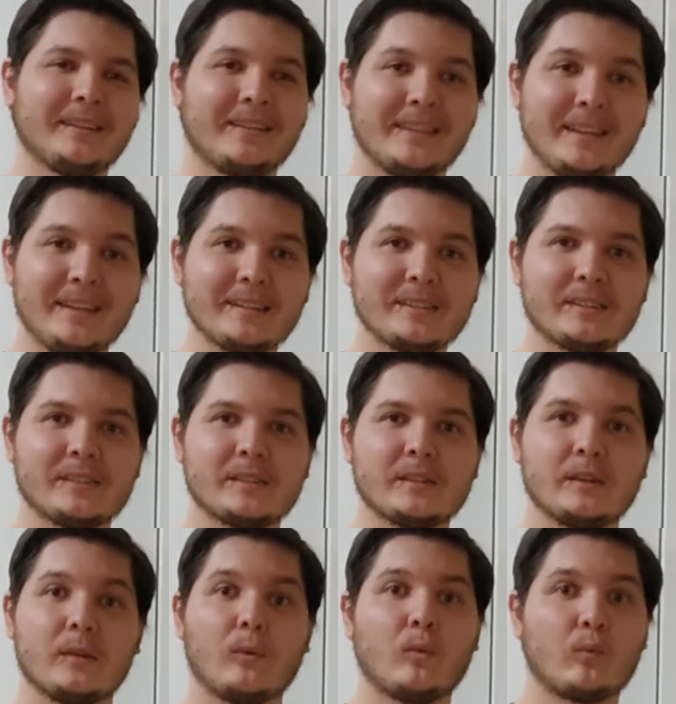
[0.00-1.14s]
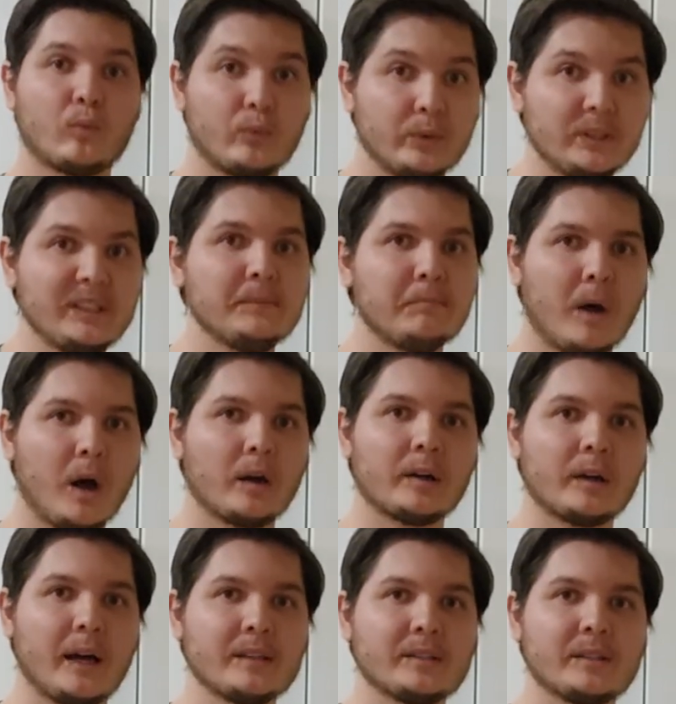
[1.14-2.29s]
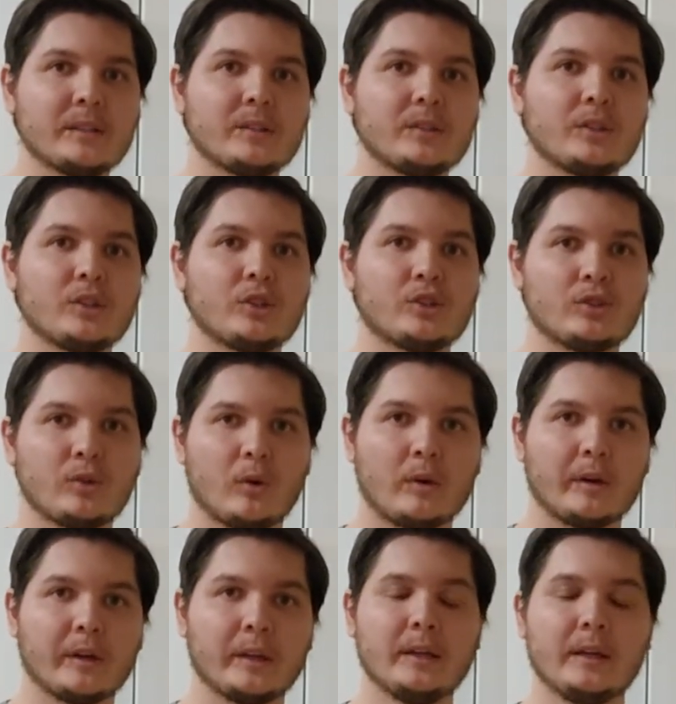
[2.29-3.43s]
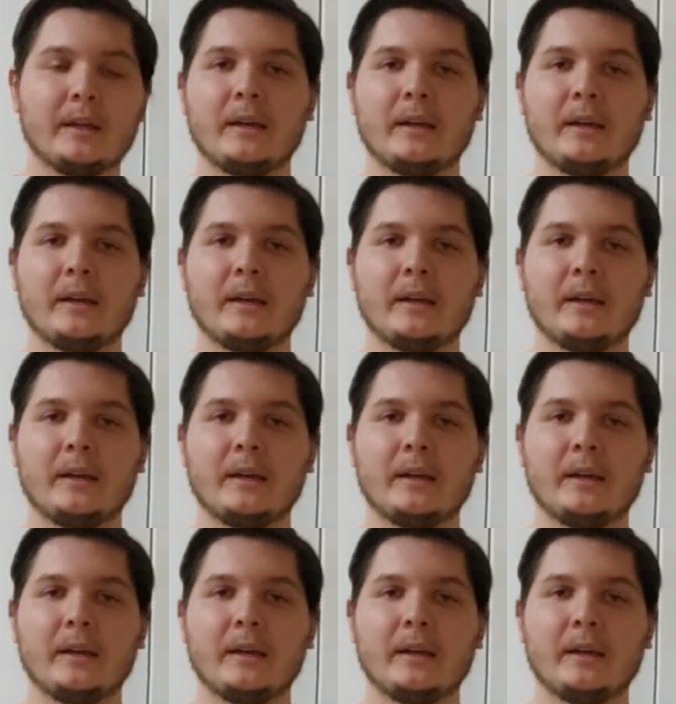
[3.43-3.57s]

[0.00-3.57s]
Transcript: This really modernizes the story.